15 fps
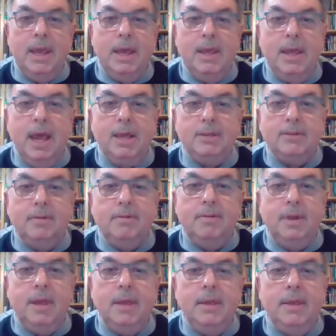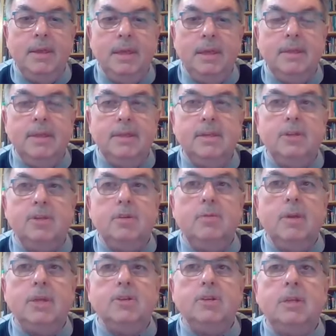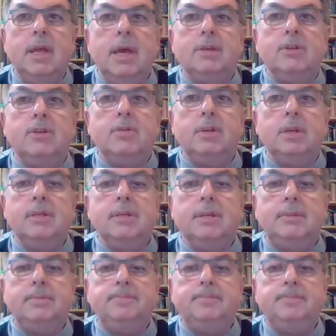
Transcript: out of the situation, like Judas.